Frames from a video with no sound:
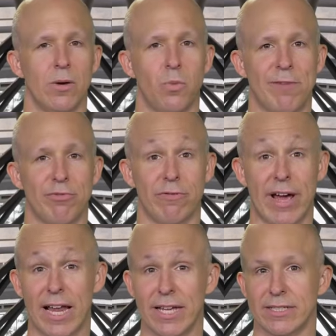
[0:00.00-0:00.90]
One
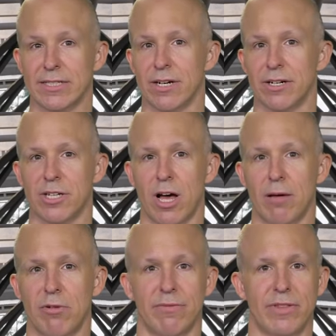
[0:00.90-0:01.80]
prevailing
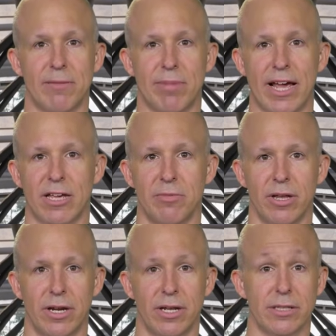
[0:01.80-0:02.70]
stereotype of the black
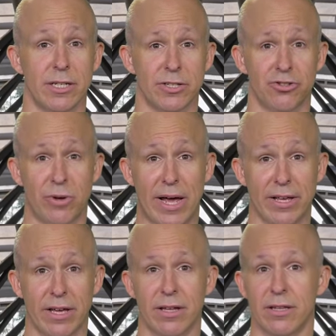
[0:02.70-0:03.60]
communities in
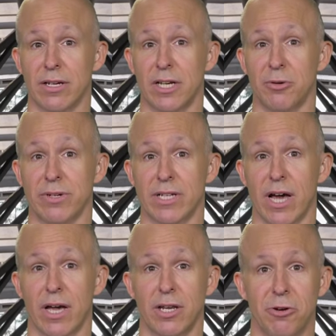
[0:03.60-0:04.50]
Australia, the
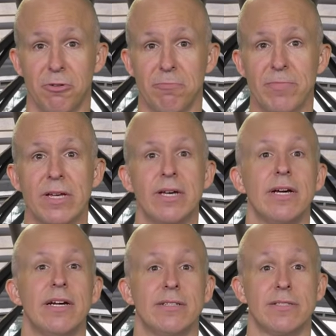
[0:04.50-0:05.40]
USA and Europe
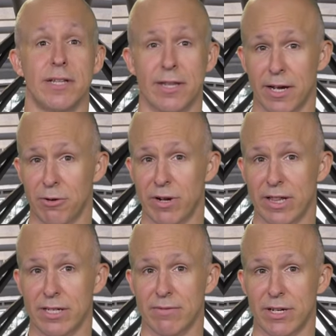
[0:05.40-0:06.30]
is that they are
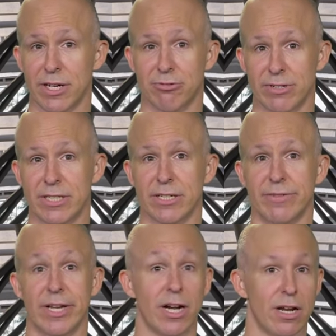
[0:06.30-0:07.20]
relatively aggressive
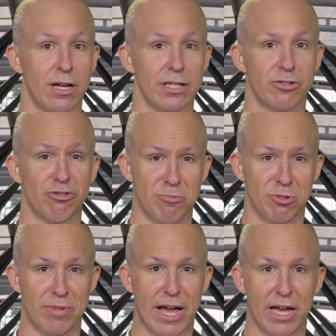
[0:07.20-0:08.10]
and inclined to
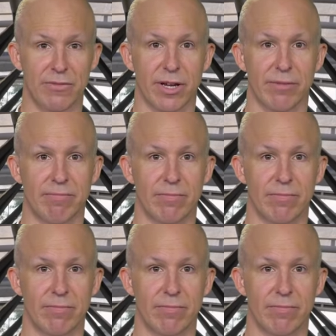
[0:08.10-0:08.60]
criminal behaviour.